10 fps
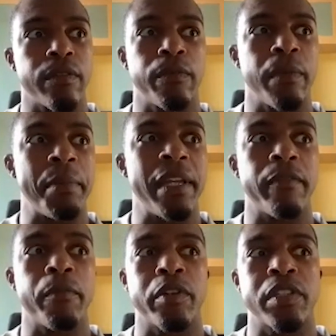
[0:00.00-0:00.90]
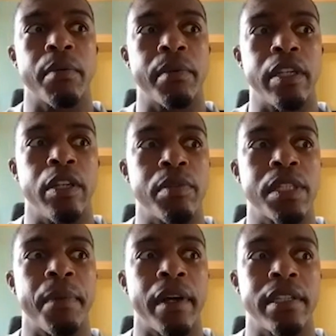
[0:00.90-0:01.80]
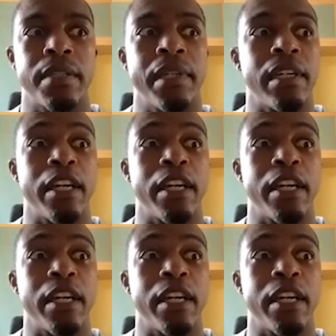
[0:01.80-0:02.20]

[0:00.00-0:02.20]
maybe even watch someone that you aspire to be,